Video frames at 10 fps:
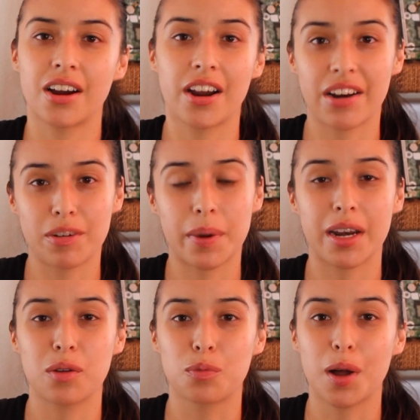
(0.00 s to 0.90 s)
Alright
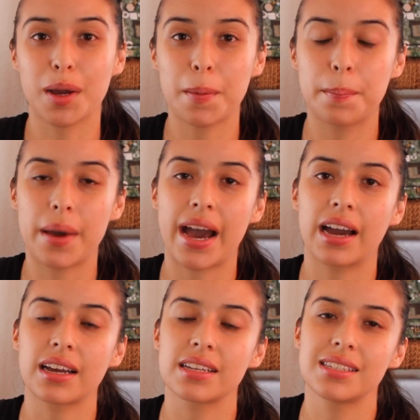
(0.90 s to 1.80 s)
everybody, welcome
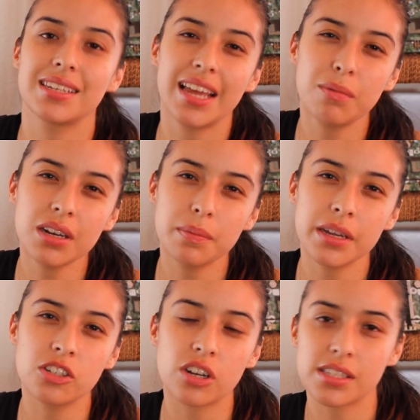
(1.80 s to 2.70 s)
back. Today I'm going to be
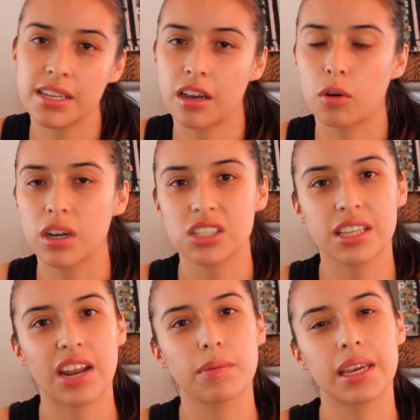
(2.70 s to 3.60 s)
addressing a question
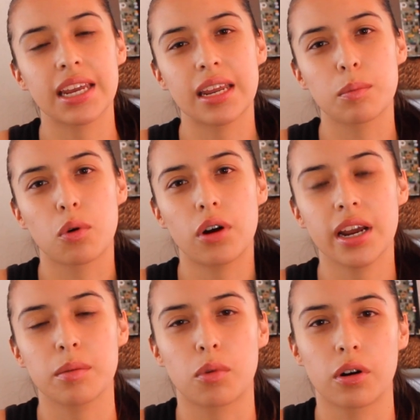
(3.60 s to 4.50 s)
that I've been getting more
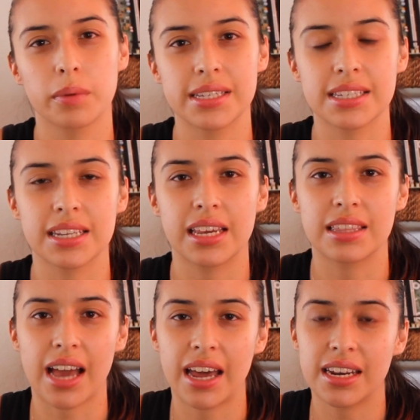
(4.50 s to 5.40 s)
and more recently
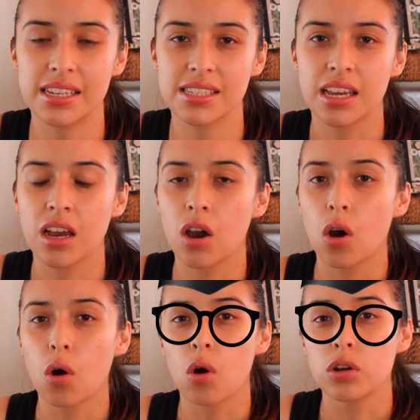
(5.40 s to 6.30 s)
and that is,
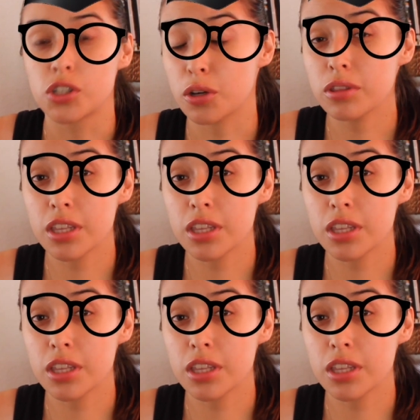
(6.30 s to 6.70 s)
do you